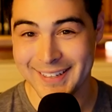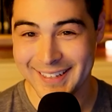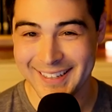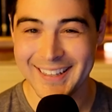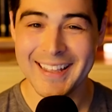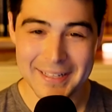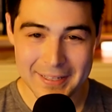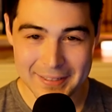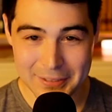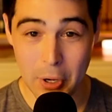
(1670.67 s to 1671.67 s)
Mm-hmm.
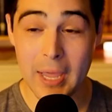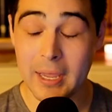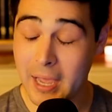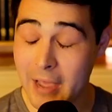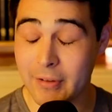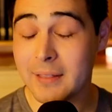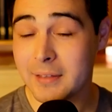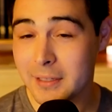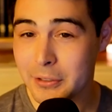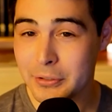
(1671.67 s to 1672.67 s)
so I, I've got the
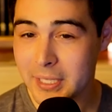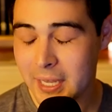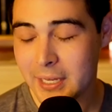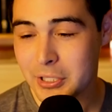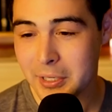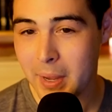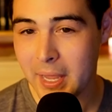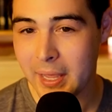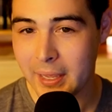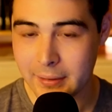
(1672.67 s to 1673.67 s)
little negation in my
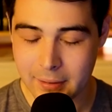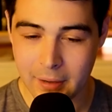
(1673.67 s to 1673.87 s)
head.